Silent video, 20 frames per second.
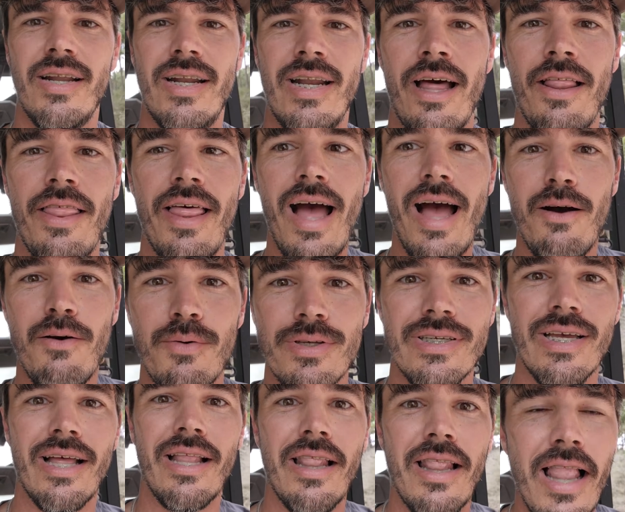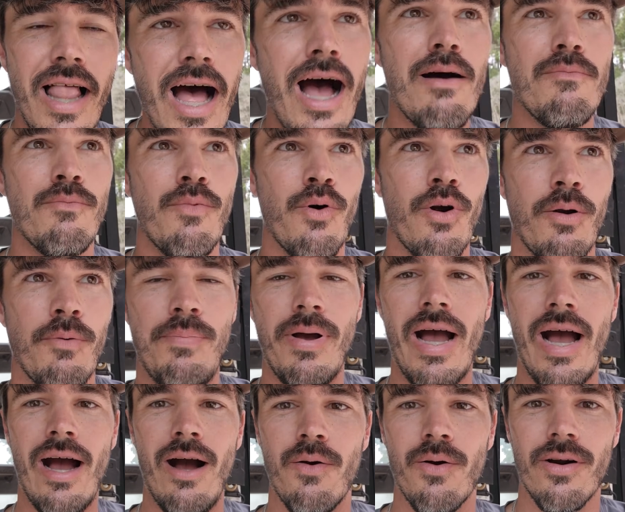Now that was a lot more
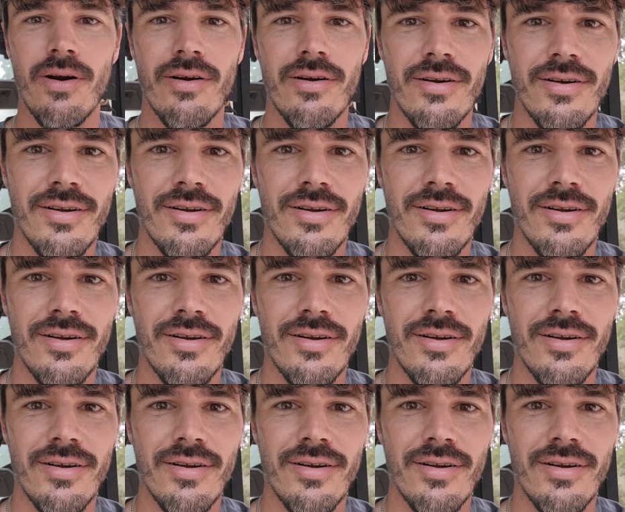power.